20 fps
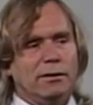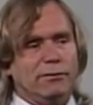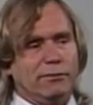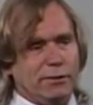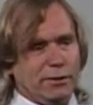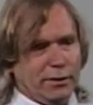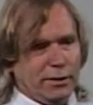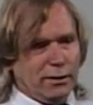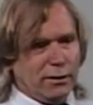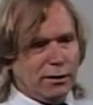
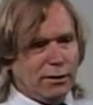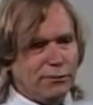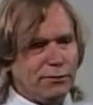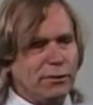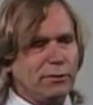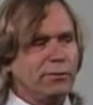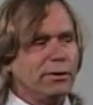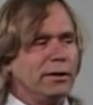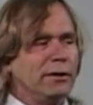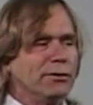Very
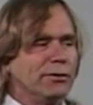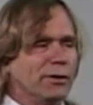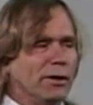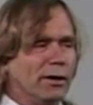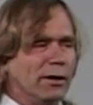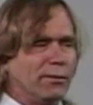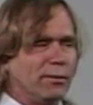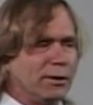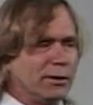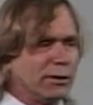often we don't
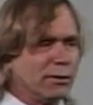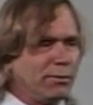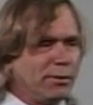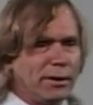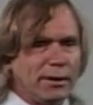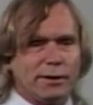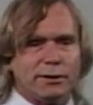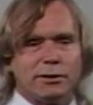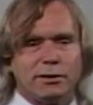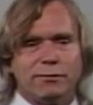talk about the
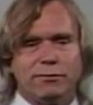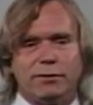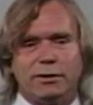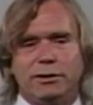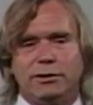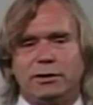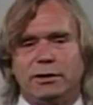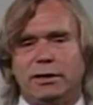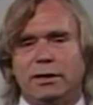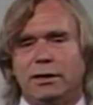parts of
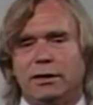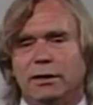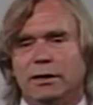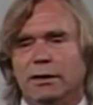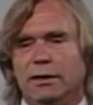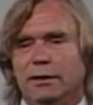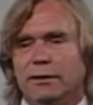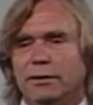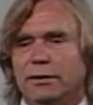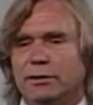reasoning,
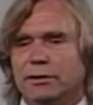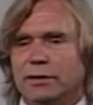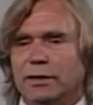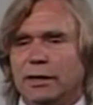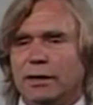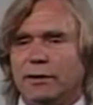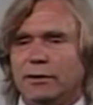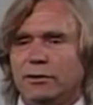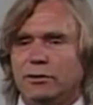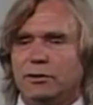the
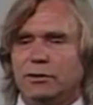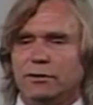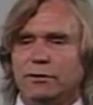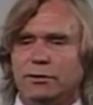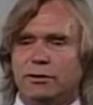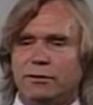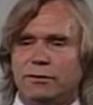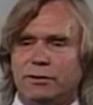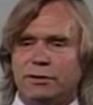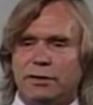standards
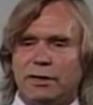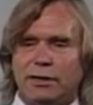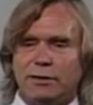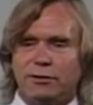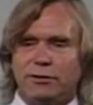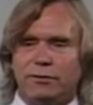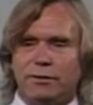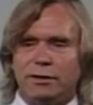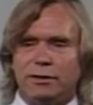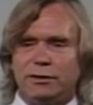used to
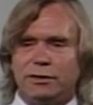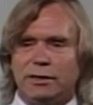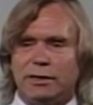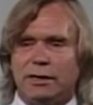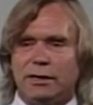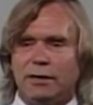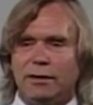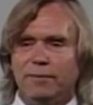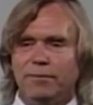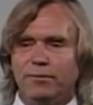assess
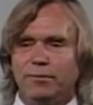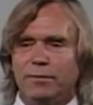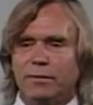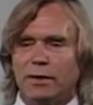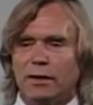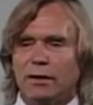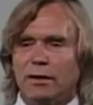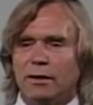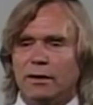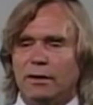reasoning,
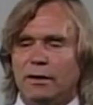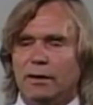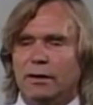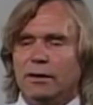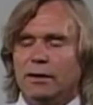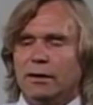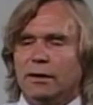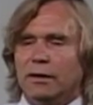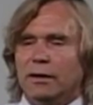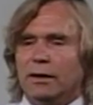
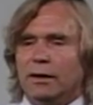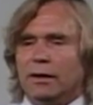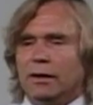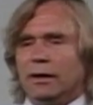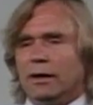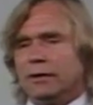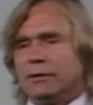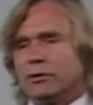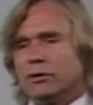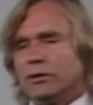
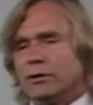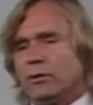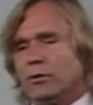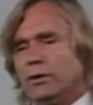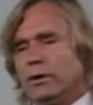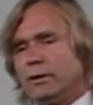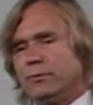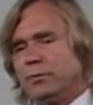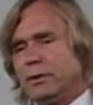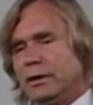and so
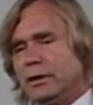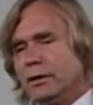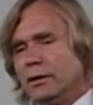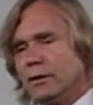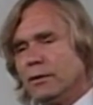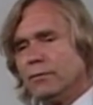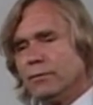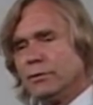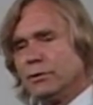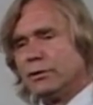it
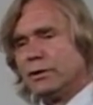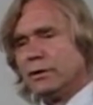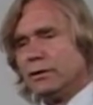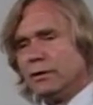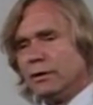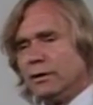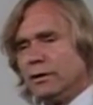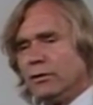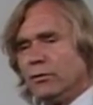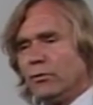becomes,
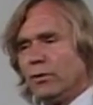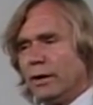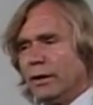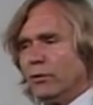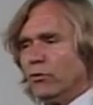in a way,